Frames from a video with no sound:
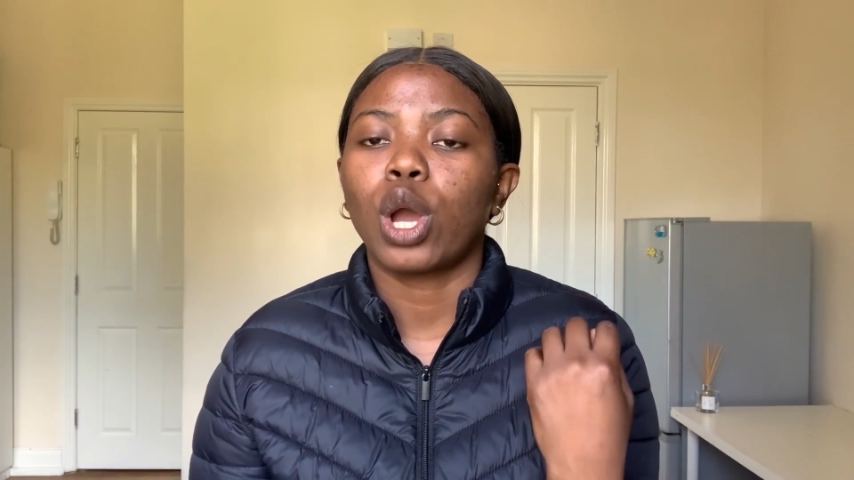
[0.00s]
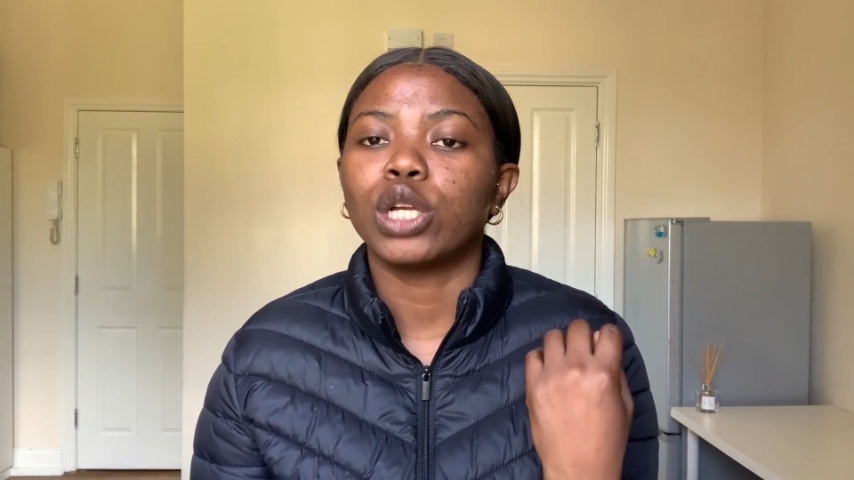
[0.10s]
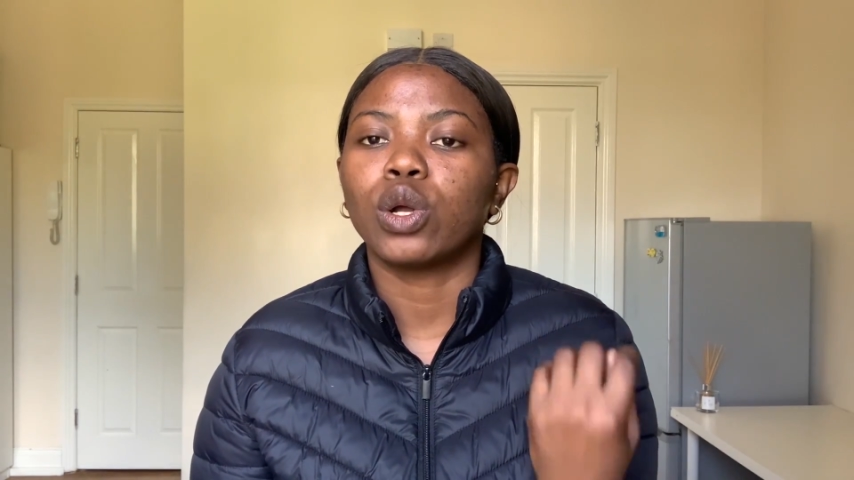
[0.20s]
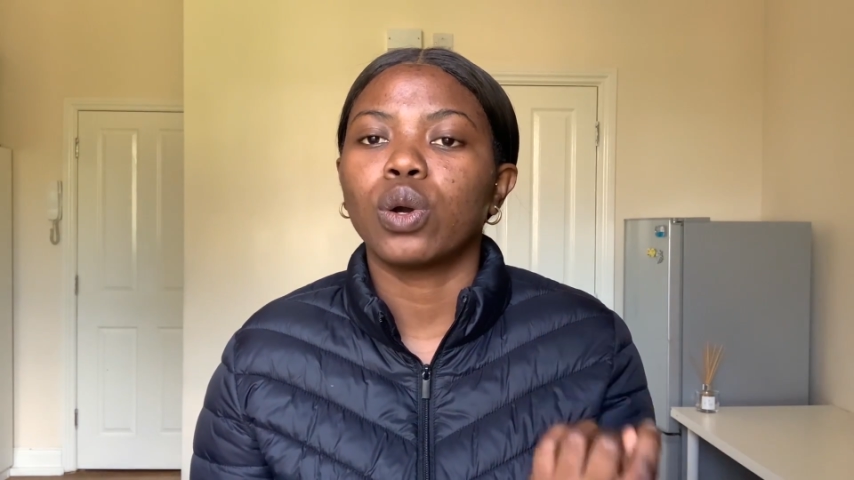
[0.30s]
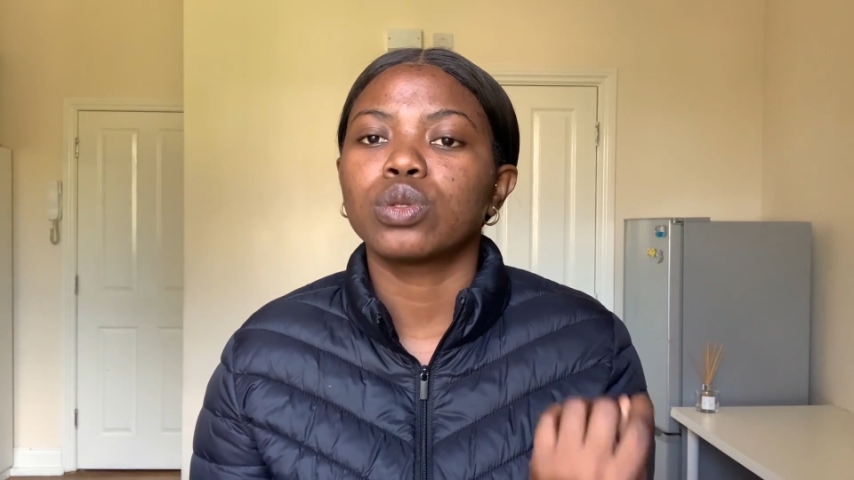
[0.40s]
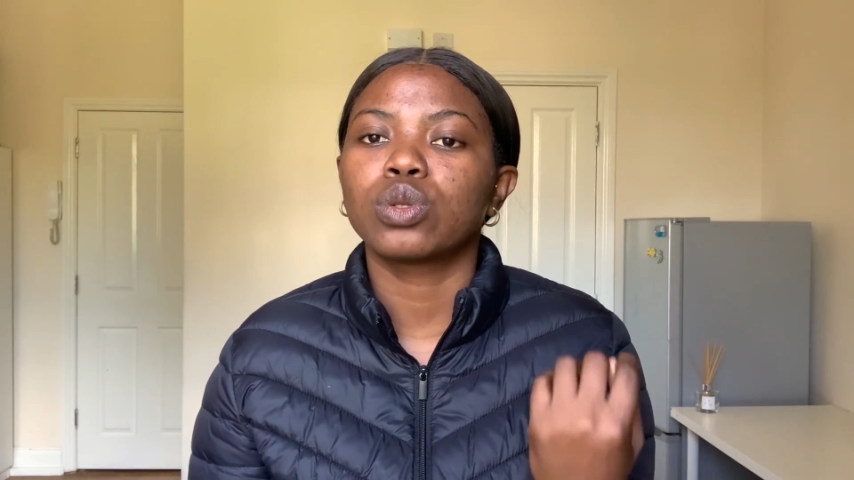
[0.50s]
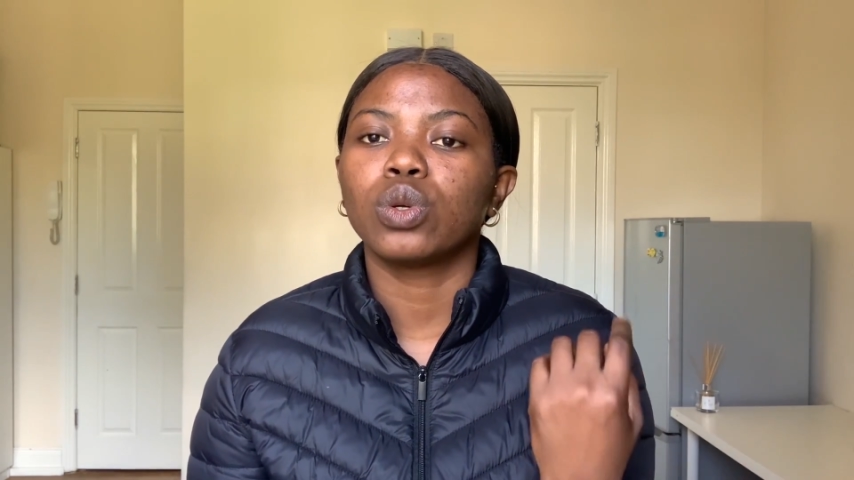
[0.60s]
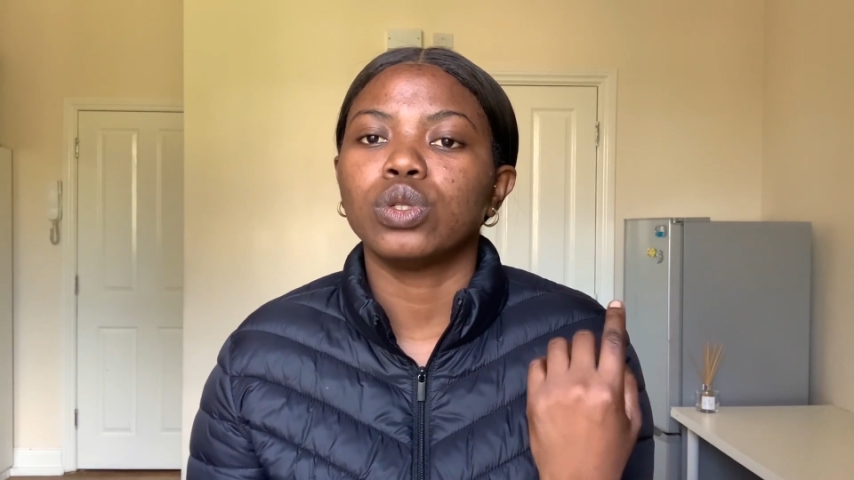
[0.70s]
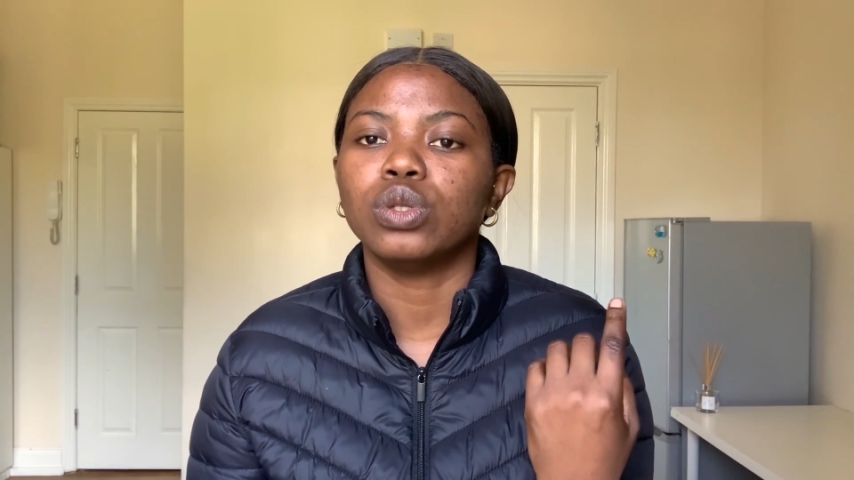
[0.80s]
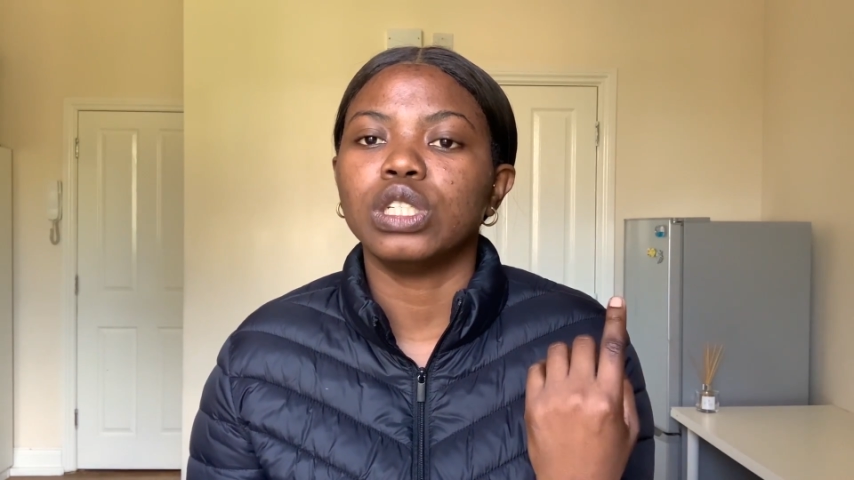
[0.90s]
and
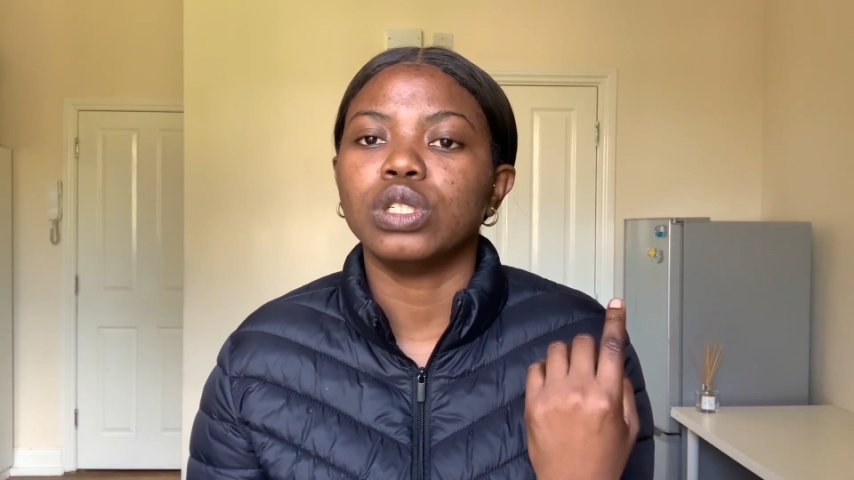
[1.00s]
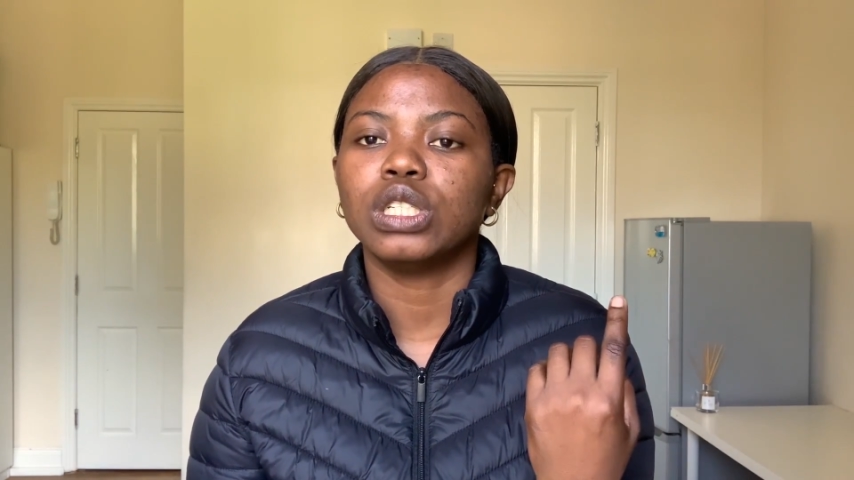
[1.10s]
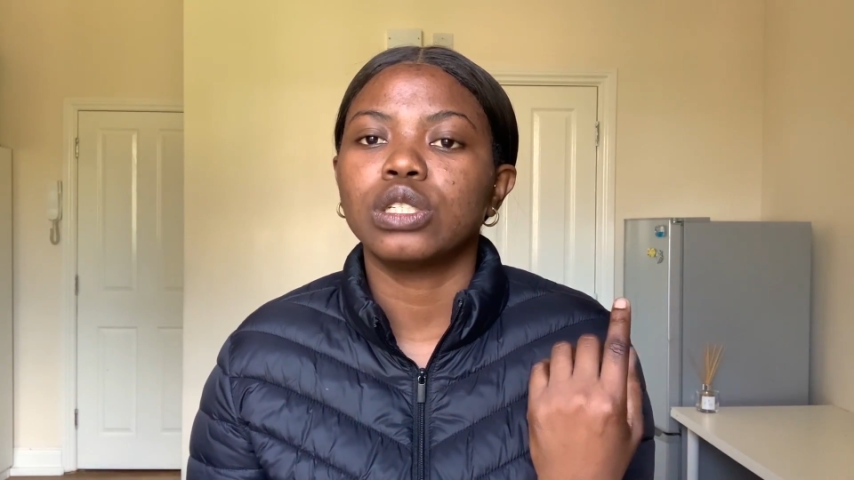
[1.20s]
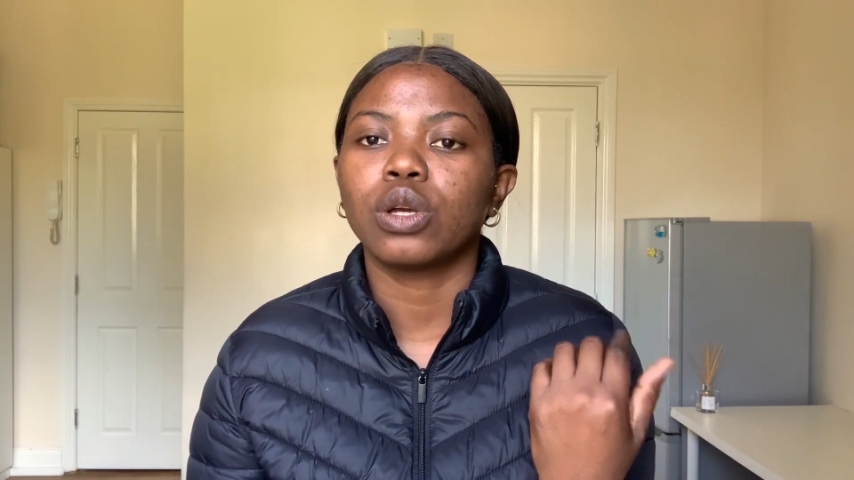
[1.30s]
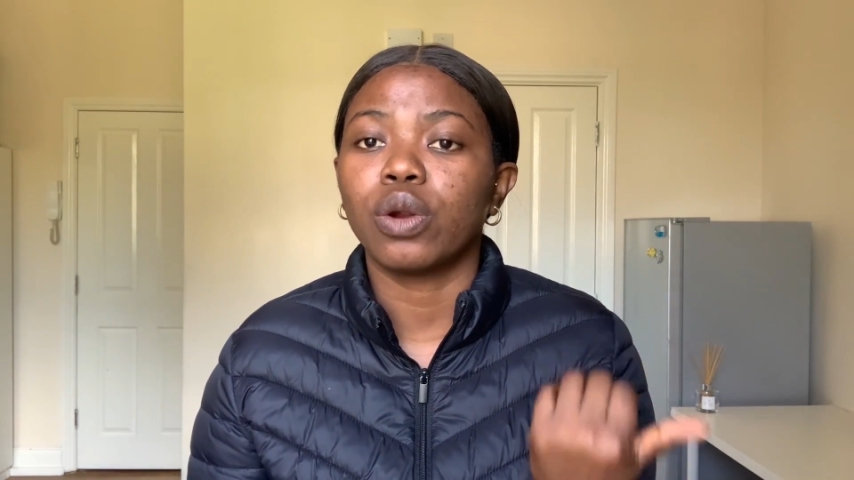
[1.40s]
also you need